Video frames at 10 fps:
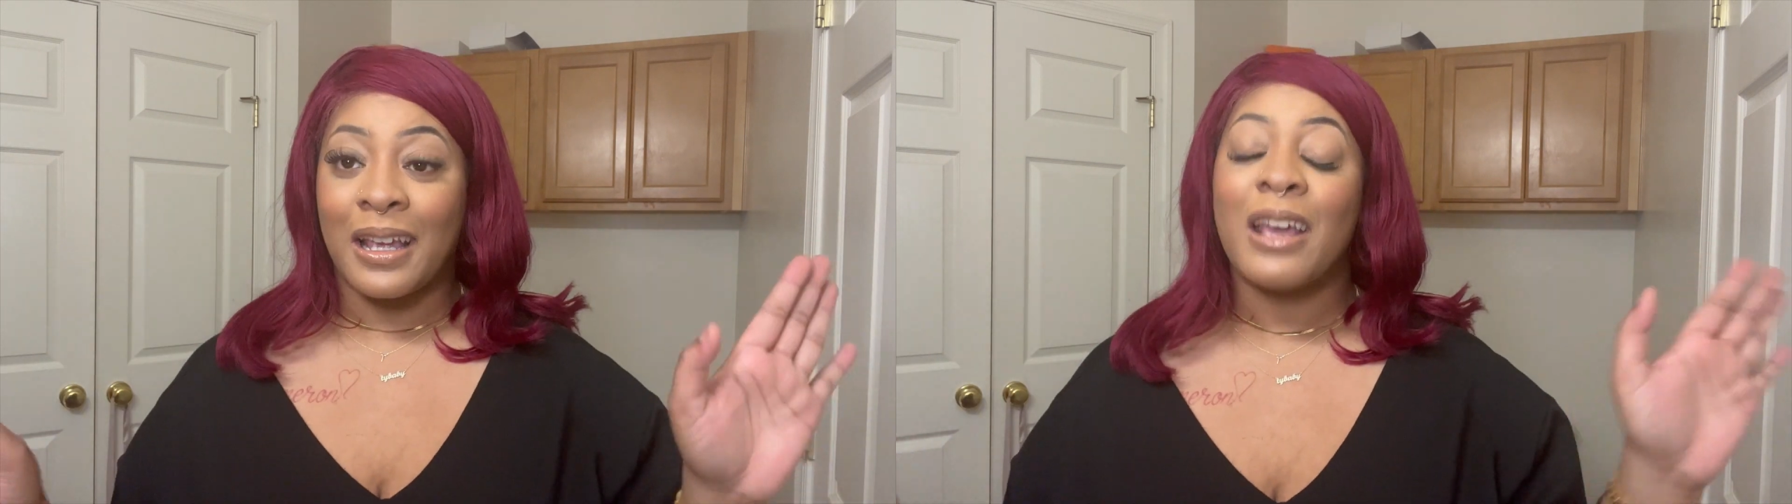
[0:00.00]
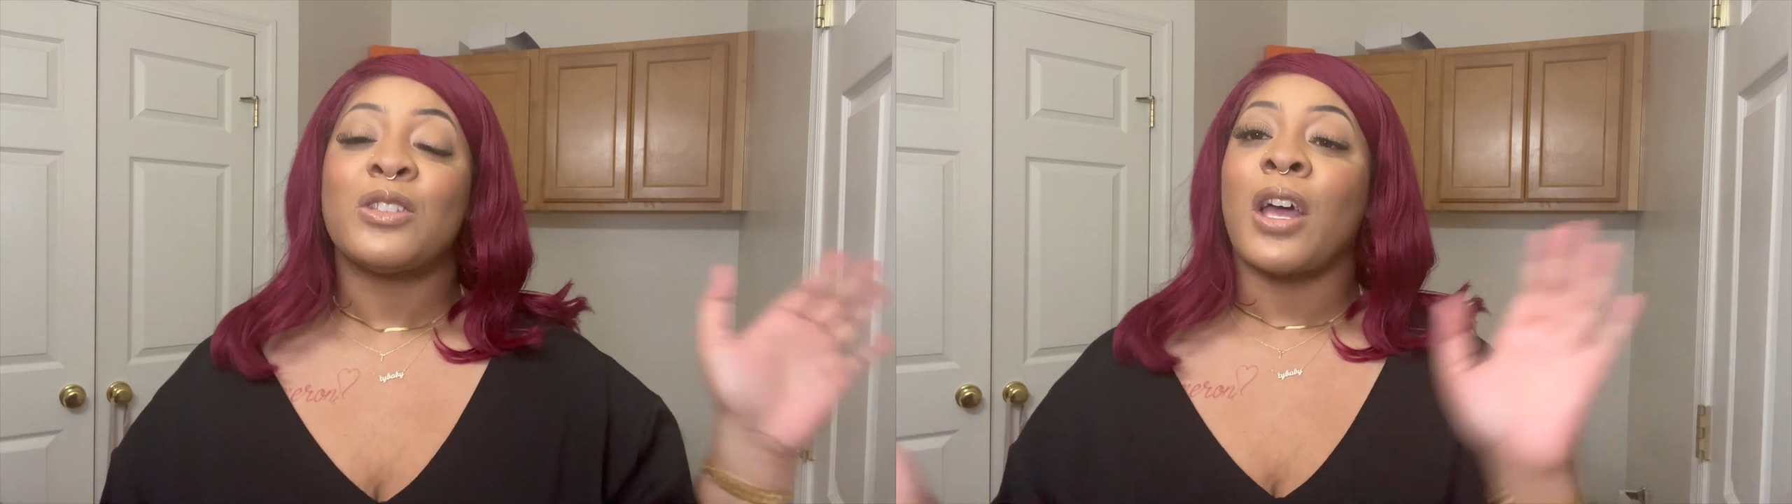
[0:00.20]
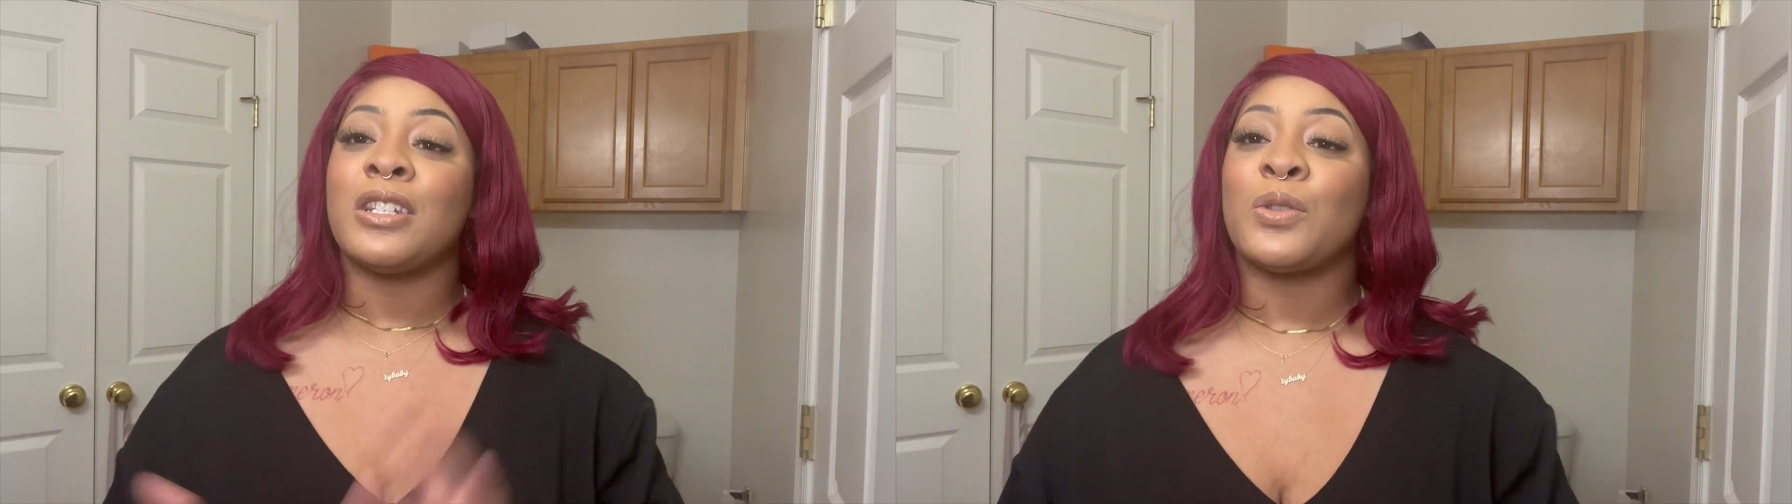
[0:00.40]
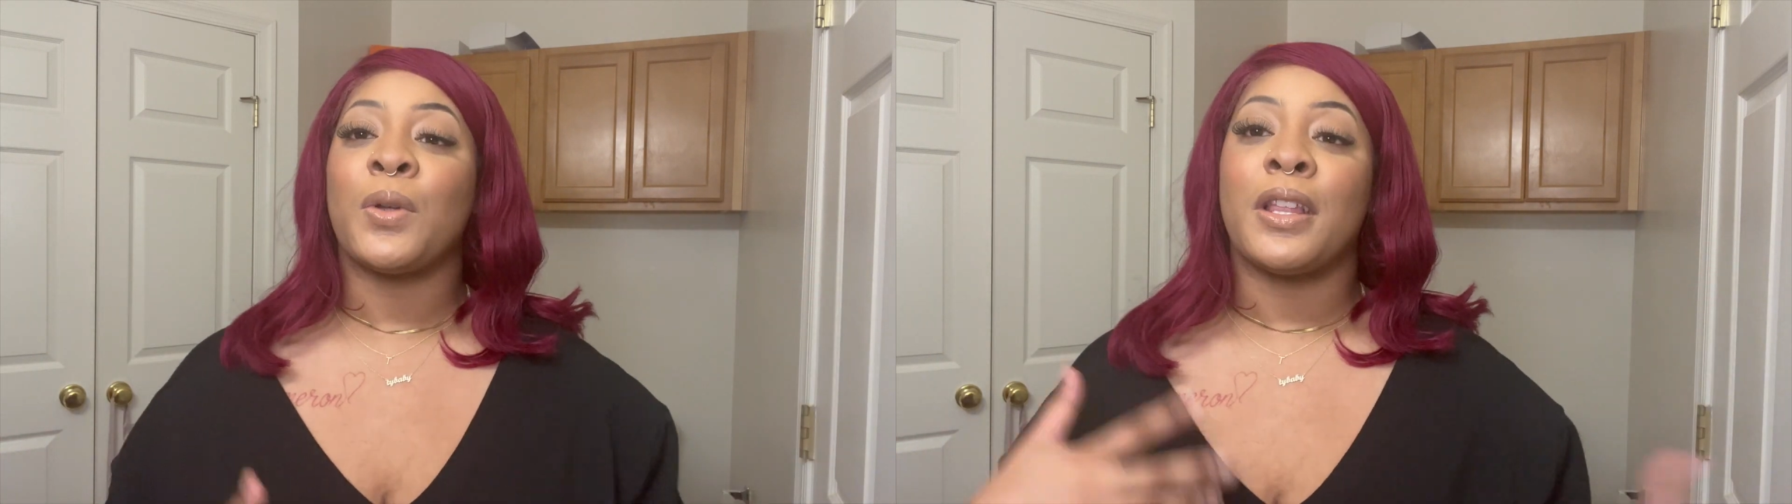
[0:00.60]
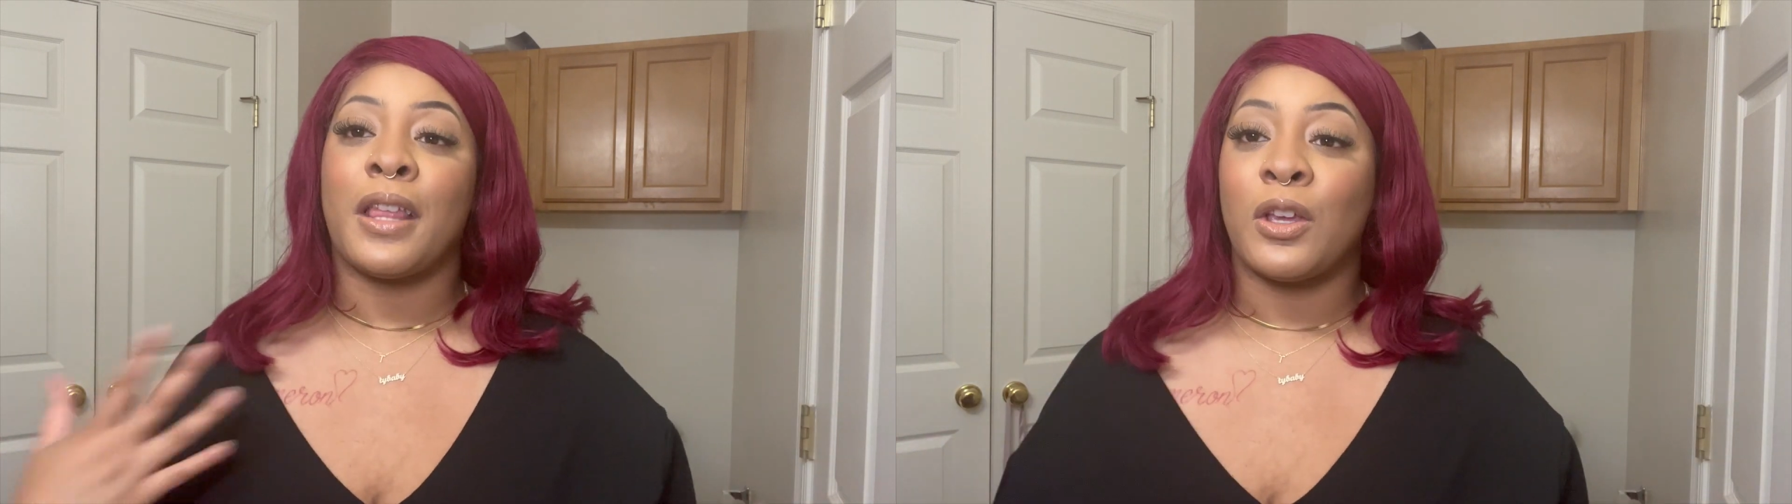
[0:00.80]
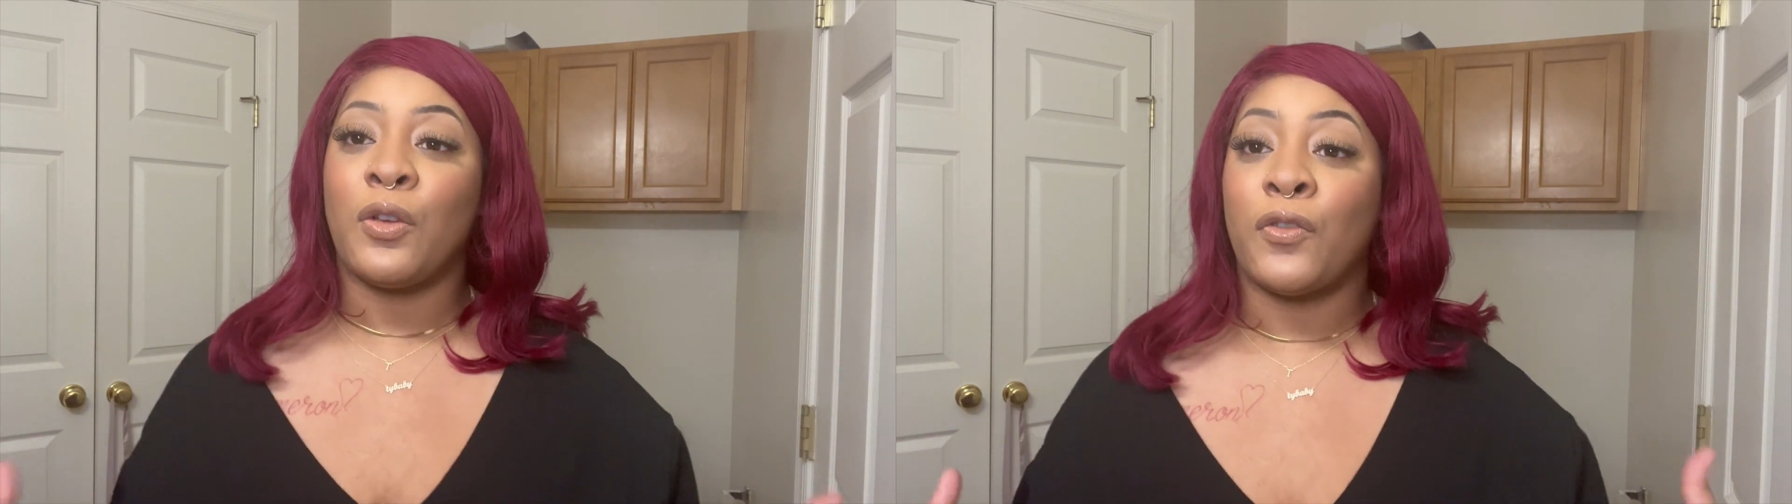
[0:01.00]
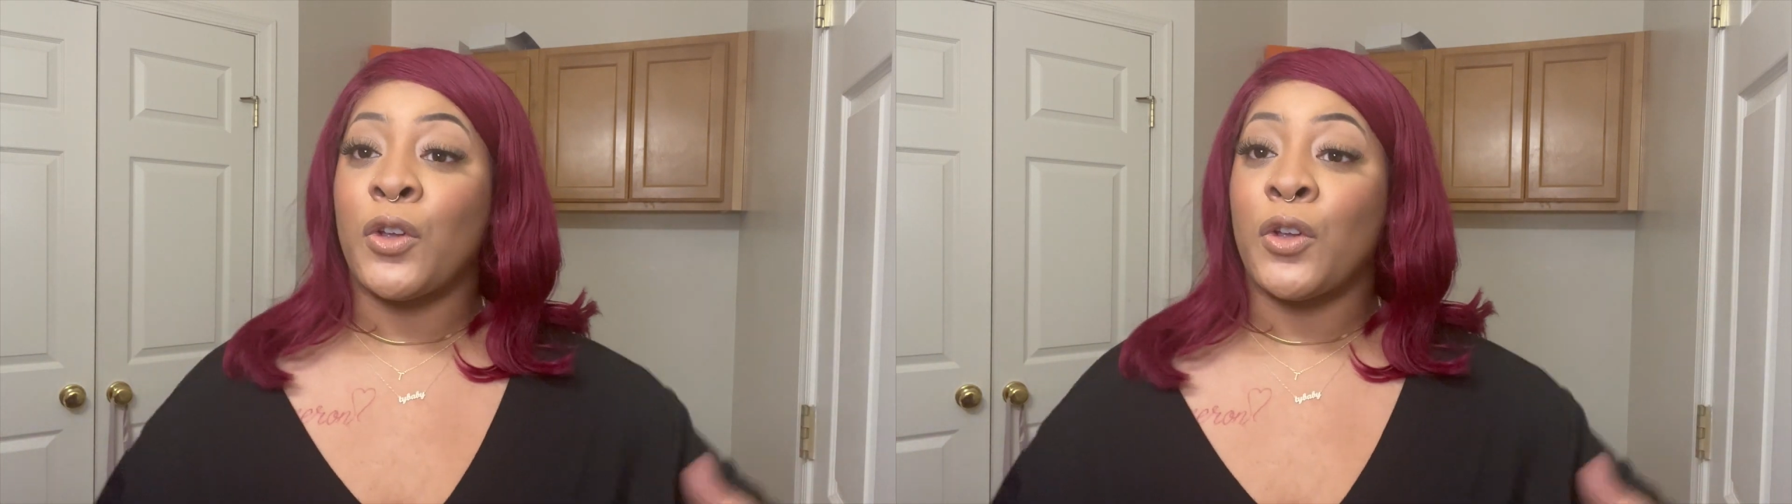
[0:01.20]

So I just want to thank you for